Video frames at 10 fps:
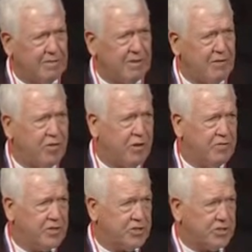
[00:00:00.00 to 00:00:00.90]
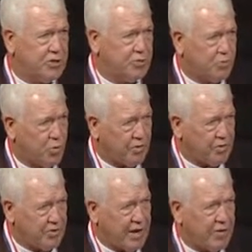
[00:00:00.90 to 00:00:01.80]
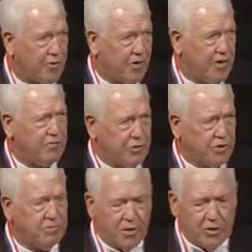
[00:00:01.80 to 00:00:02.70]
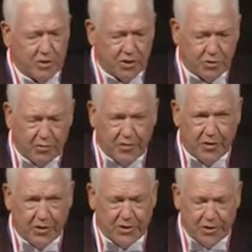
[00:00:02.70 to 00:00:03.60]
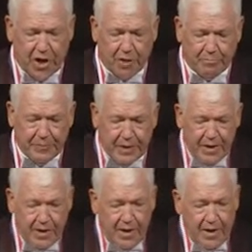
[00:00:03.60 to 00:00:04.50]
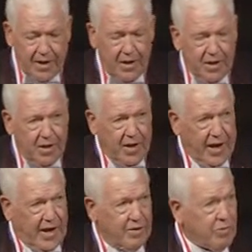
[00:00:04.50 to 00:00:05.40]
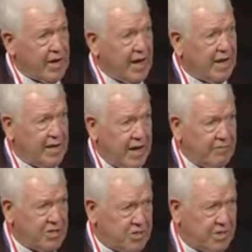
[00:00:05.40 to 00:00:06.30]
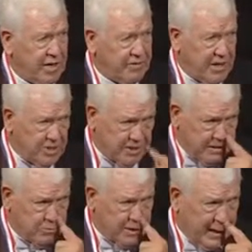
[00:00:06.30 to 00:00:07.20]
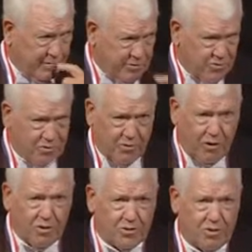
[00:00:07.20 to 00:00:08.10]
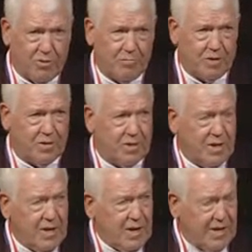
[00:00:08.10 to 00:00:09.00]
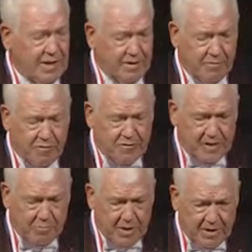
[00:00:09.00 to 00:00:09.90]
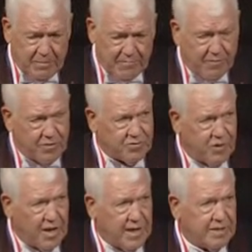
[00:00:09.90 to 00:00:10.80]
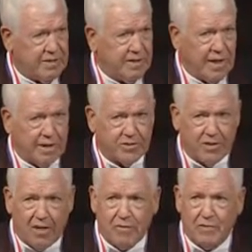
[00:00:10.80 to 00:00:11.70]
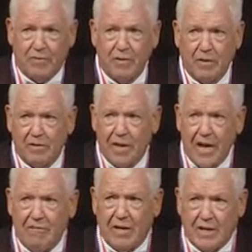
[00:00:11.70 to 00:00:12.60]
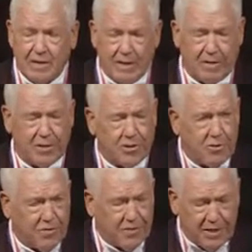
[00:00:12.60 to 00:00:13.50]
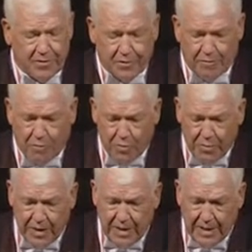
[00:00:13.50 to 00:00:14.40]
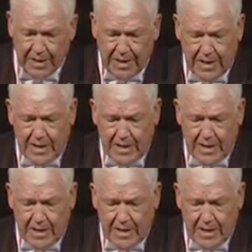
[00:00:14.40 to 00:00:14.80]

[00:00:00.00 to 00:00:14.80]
never thought of it as a skill sport. If you tried hard enough, you could do a fairly good job. And when I got into aviation, it was kind of a struggle also. I mean, I'll never forget my first flight out of Sofley Field in the Navy and a T-34B, and